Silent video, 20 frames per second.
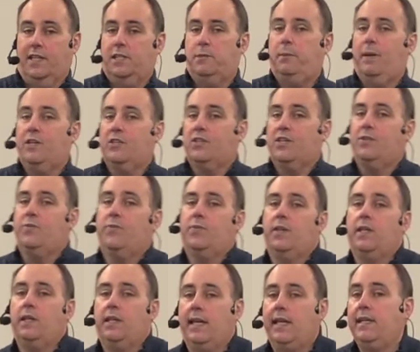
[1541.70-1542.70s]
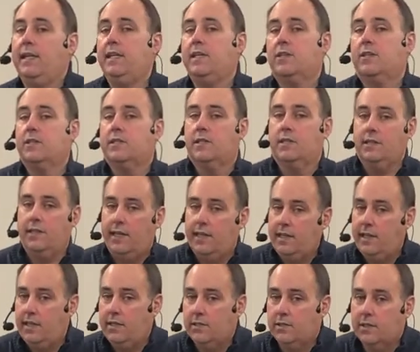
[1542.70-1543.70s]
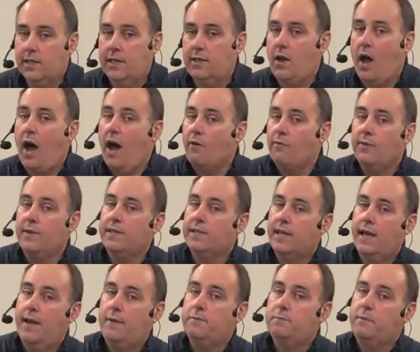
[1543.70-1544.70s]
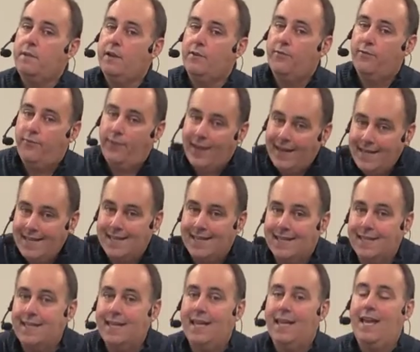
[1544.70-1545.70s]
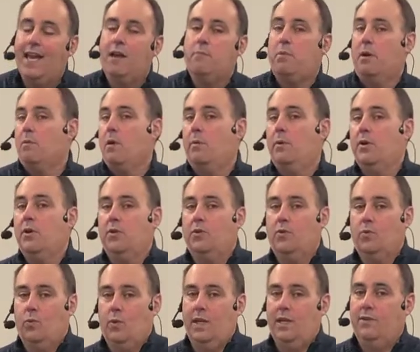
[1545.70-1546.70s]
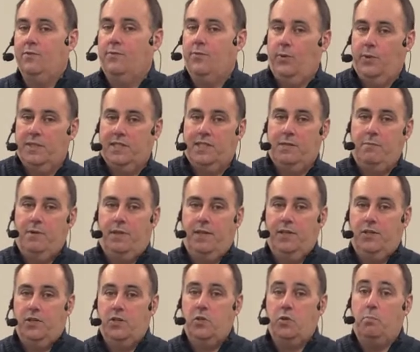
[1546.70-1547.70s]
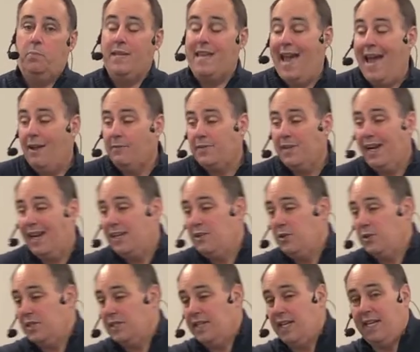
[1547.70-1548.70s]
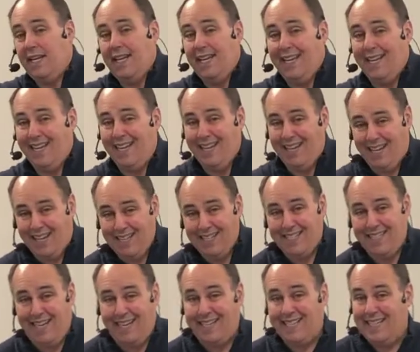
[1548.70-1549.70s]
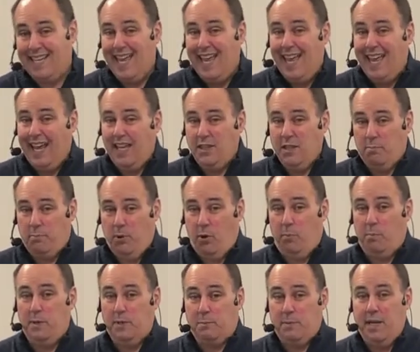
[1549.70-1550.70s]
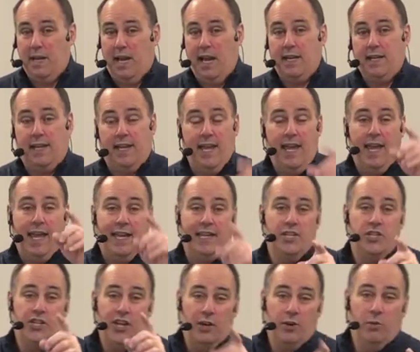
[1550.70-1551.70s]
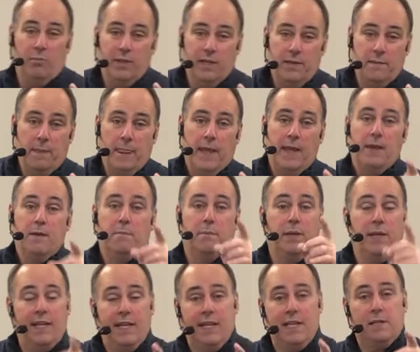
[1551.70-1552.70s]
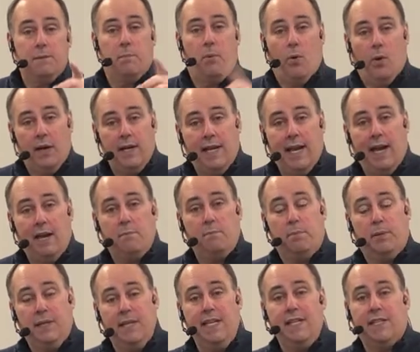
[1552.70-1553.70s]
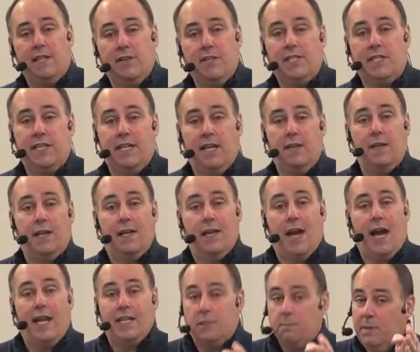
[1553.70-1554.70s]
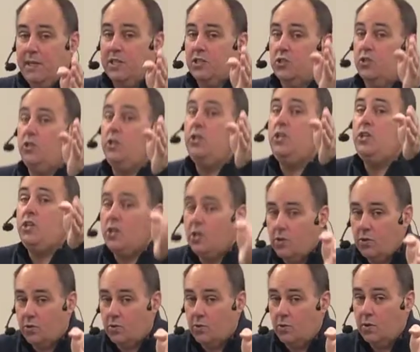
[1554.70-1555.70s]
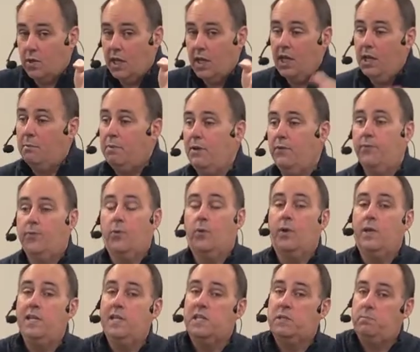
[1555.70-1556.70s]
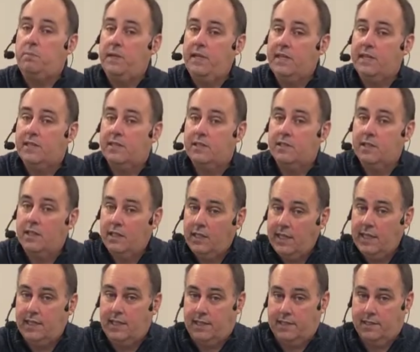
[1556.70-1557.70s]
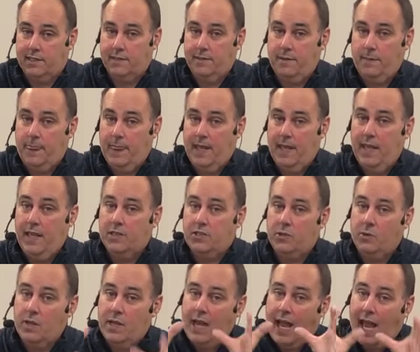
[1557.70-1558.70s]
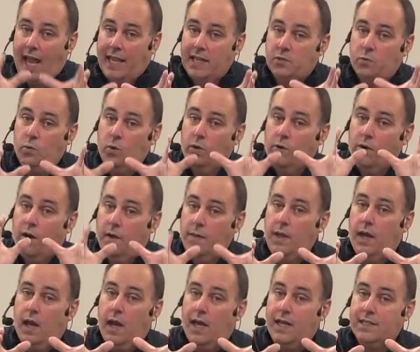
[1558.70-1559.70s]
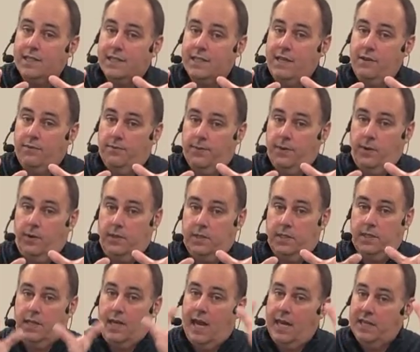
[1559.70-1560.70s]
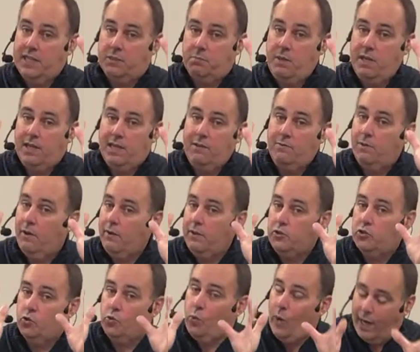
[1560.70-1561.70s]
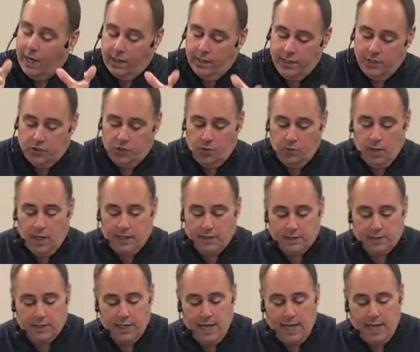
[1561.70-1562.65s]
especially for the ladies, because the ladies can oftentimes be offended by what we're going to read in 1 Timothy 2. But you have to understand it in context and the purpose behind it. And, gentlemen, please point out and please understand that God speaks to you before he speaks to the ladies. So, guys, we're on the hot seat first. God is speaking very directly to us